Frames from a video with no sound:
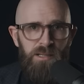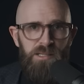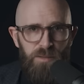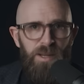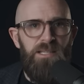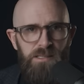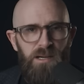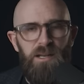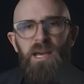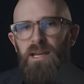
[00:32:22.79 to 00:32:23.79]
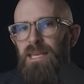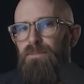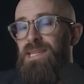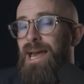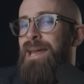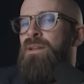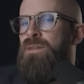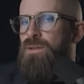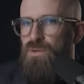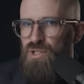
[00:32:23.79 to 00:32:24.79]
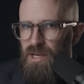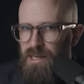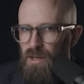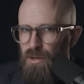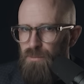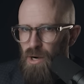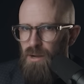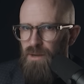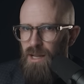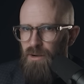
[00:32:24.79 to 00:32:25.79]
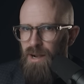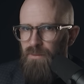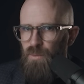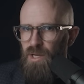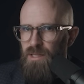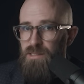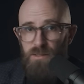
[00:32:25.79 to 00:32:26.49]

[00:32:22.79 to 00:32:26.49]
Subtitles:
Turkmenistan keeps an unusually low profile around the world,